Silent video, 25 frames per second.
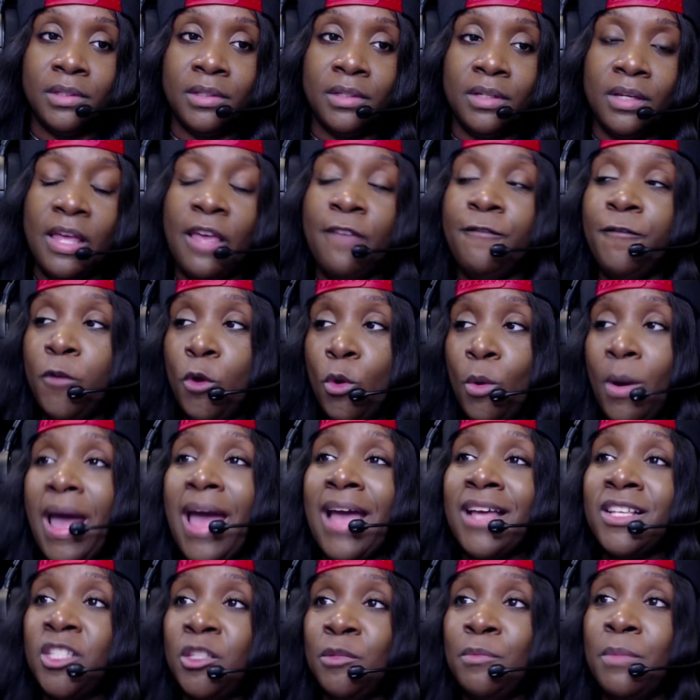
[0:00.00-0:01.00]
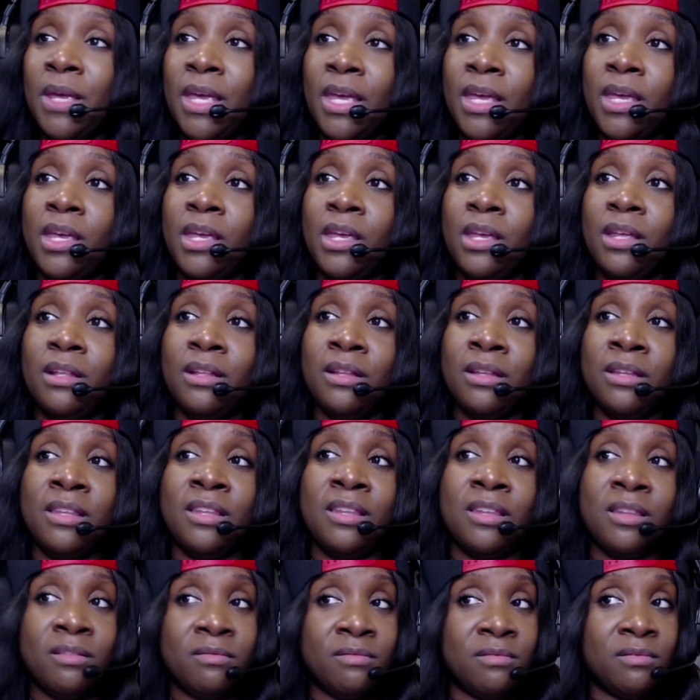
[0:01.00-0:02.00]
If you ask me,
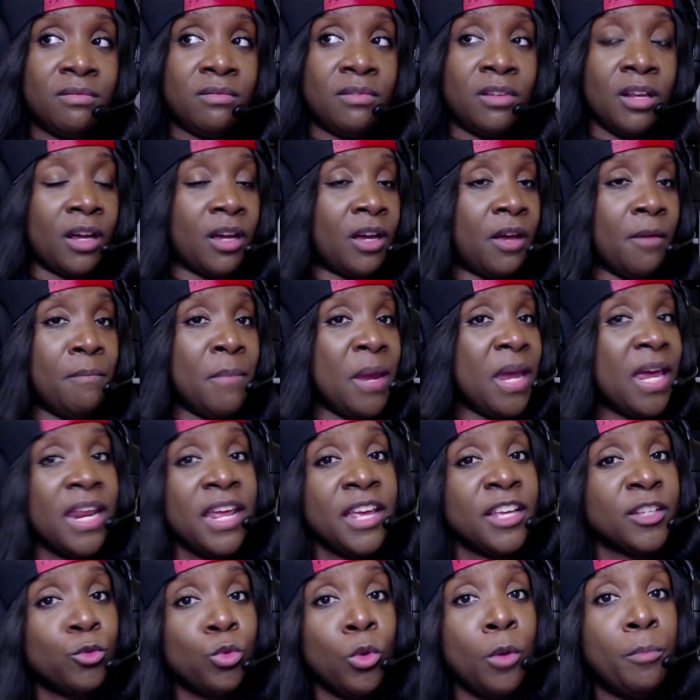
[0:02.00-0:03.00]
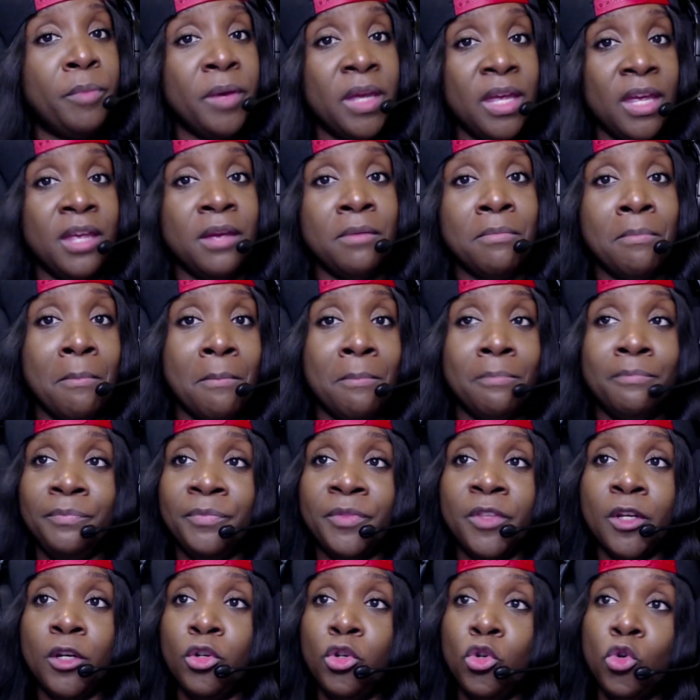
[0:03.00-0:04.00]
the comedians will be
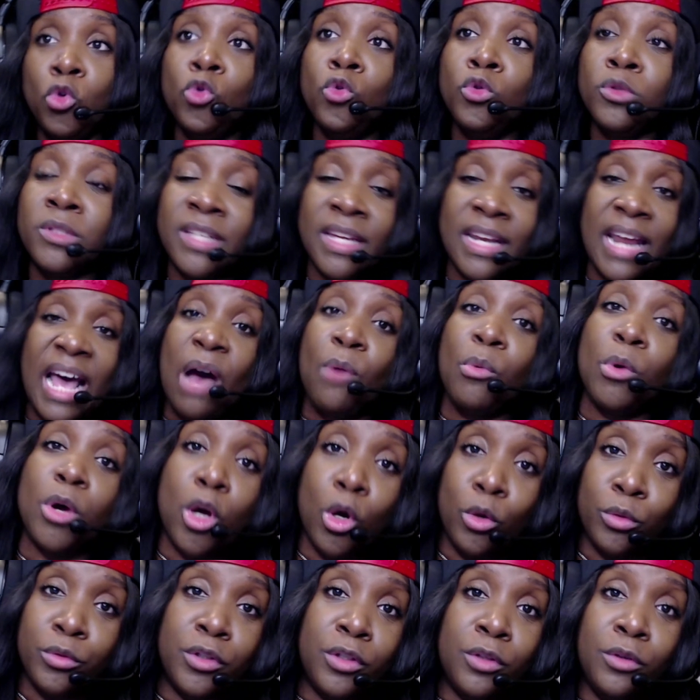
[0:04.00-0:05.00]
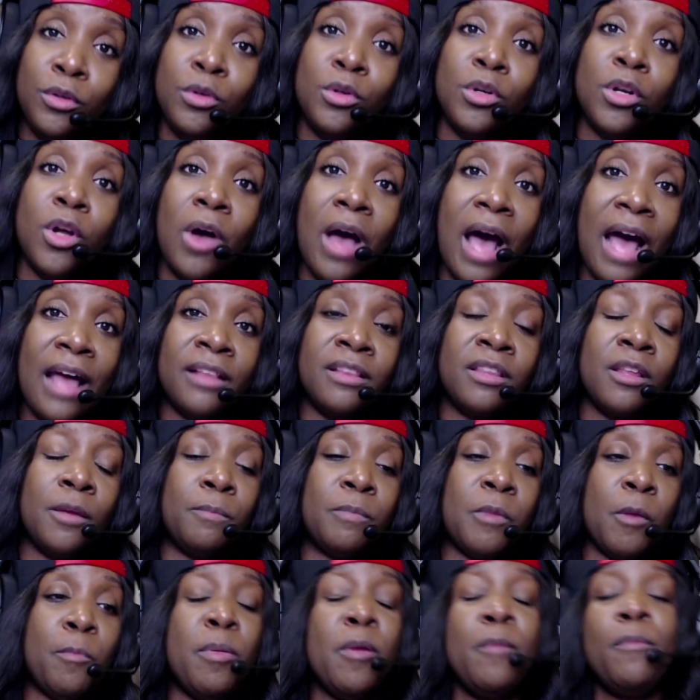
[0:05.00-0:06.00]
the news that I would go to. You know,
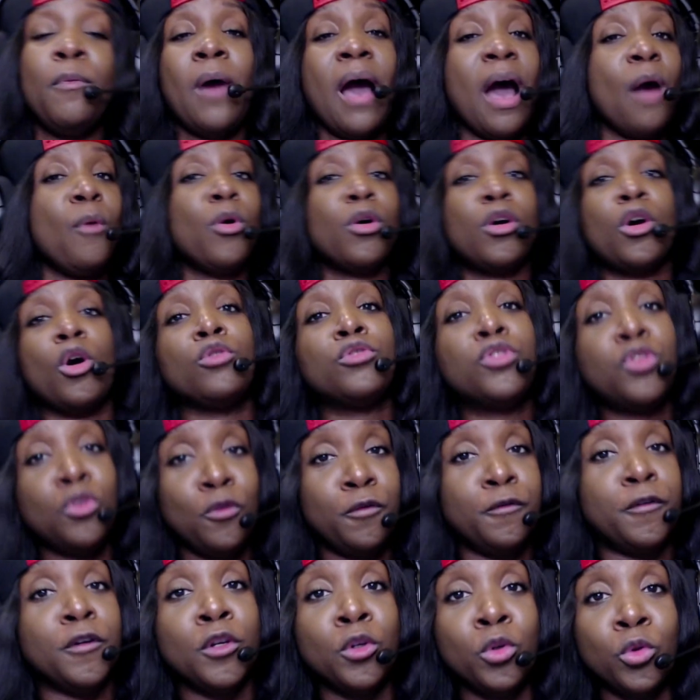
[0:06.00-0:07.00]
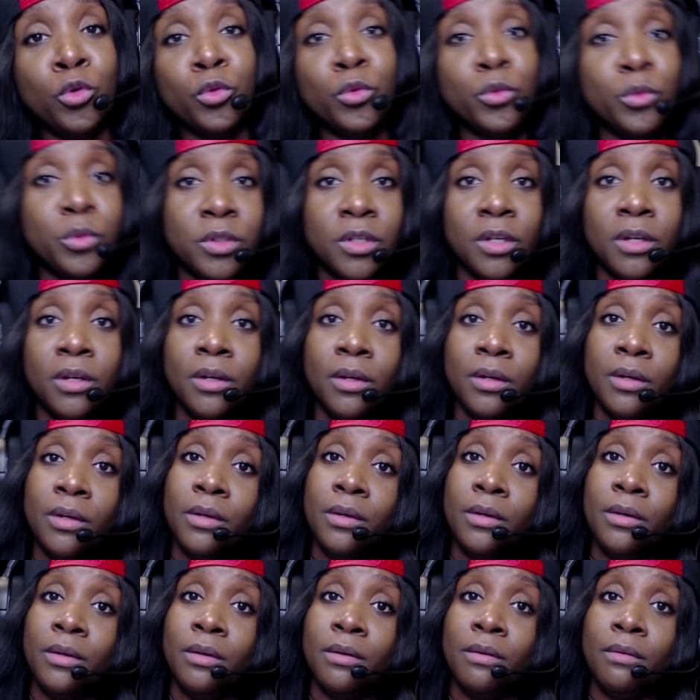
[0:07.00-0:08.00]
the people I would go to for news.
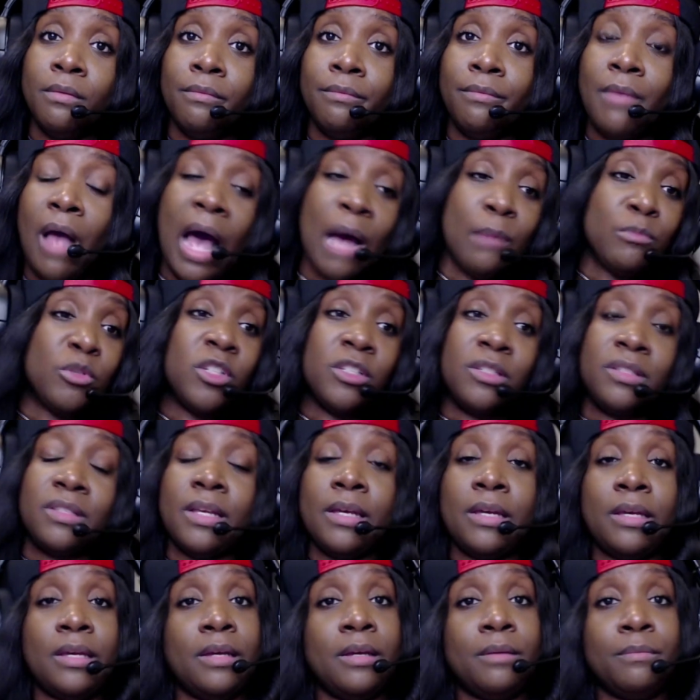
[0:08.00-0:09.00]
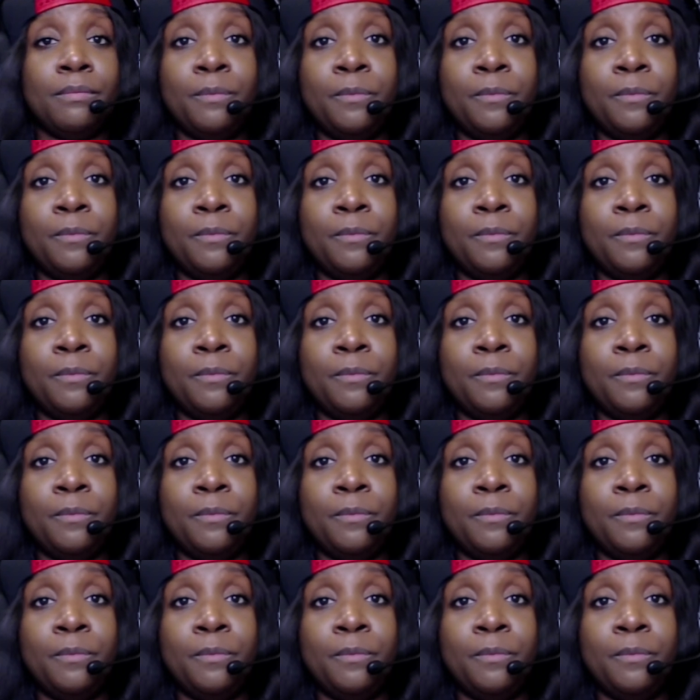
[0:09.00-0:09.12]
I'm just saying.